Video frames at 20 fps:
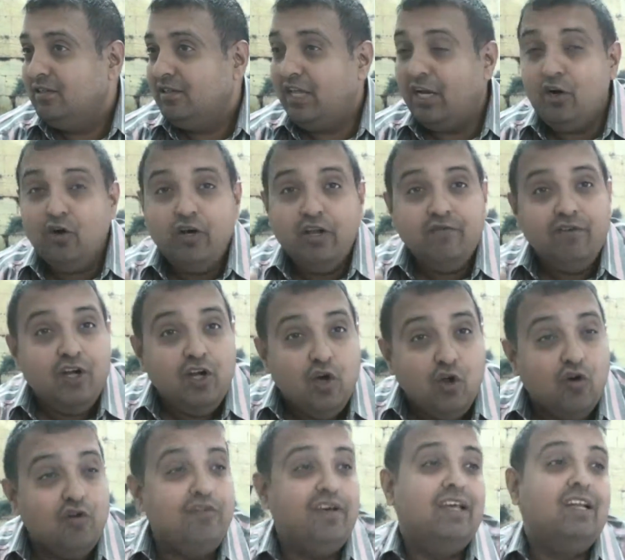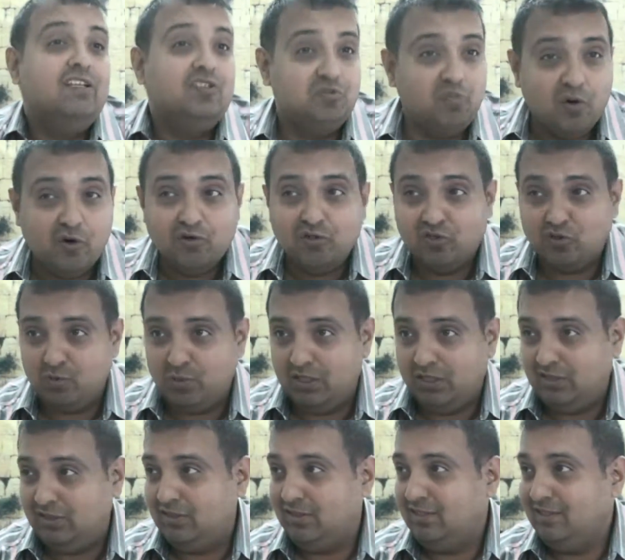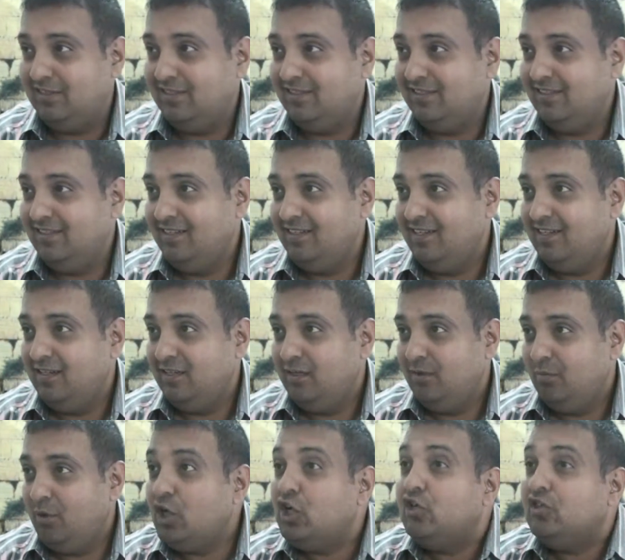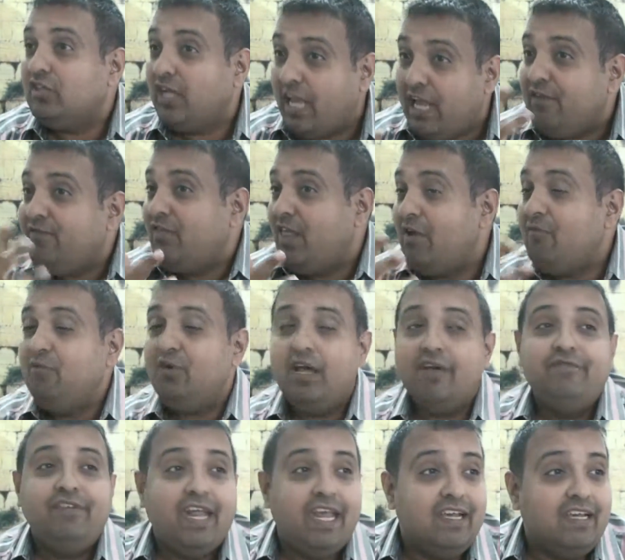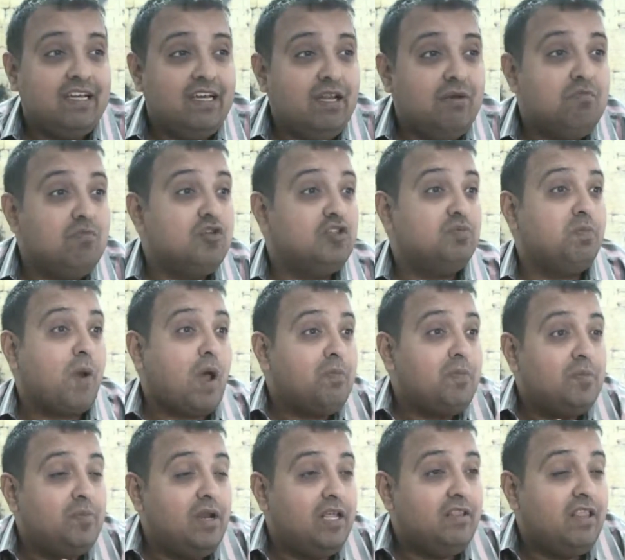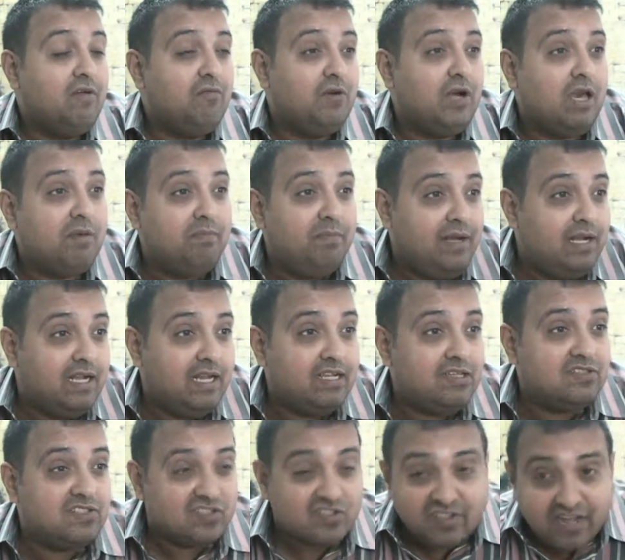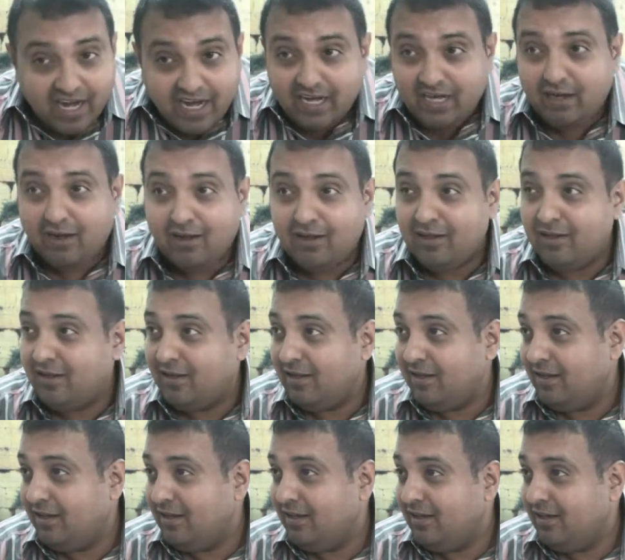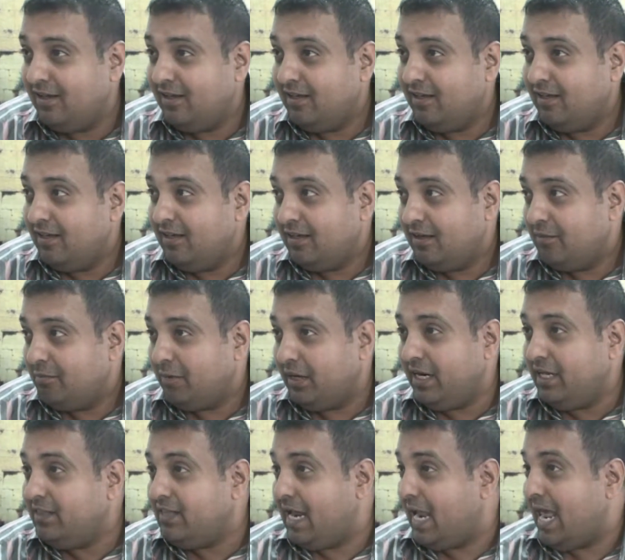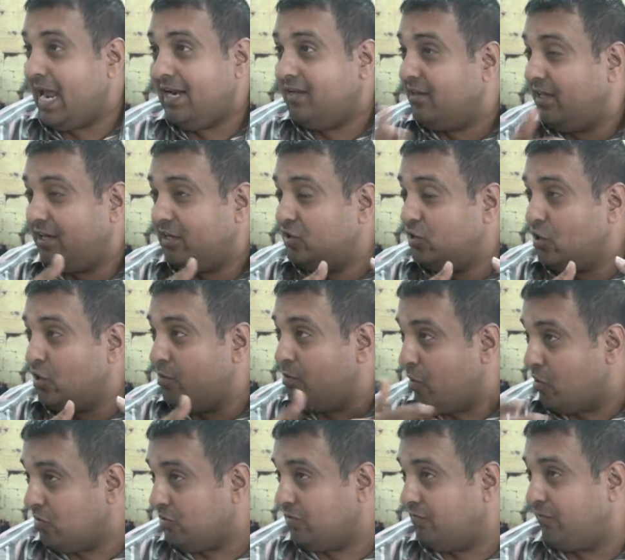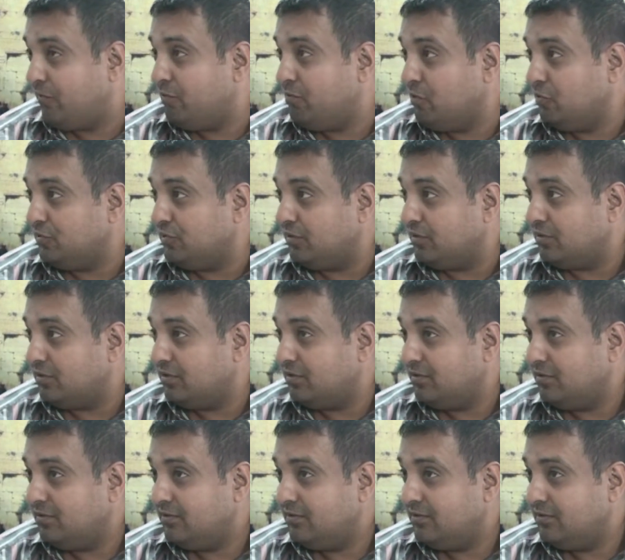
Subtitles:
They don't even know where his bones were. Because if they would have taken it, most probably they would have built a shrine. But in the land there is no bone for Moses.